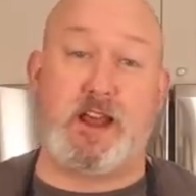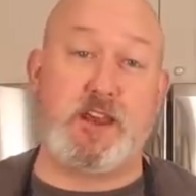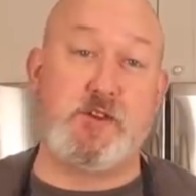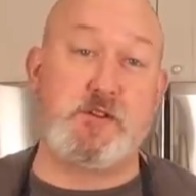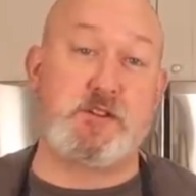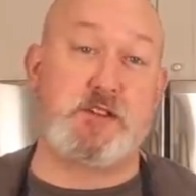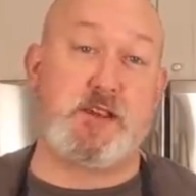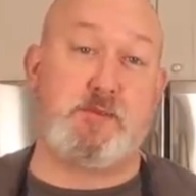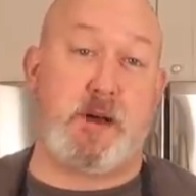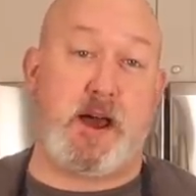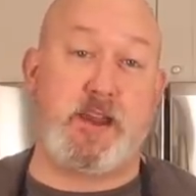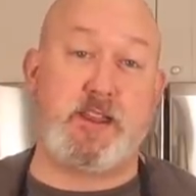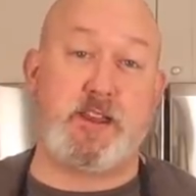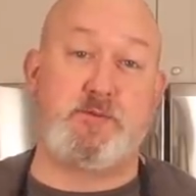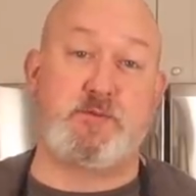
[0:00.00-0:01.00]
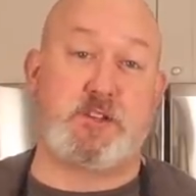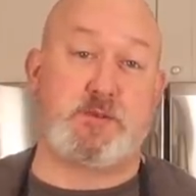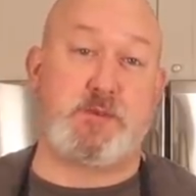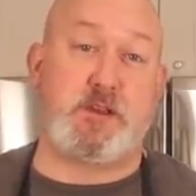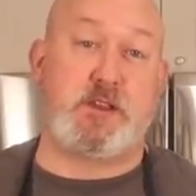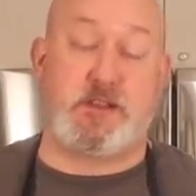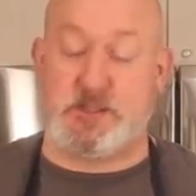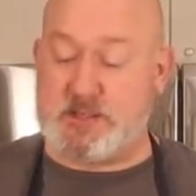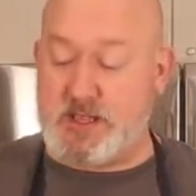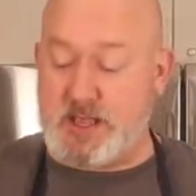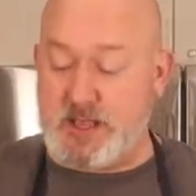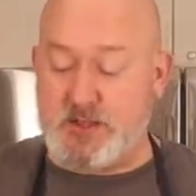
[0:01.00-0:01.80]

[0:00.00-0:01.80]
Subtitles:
I usually buy them just because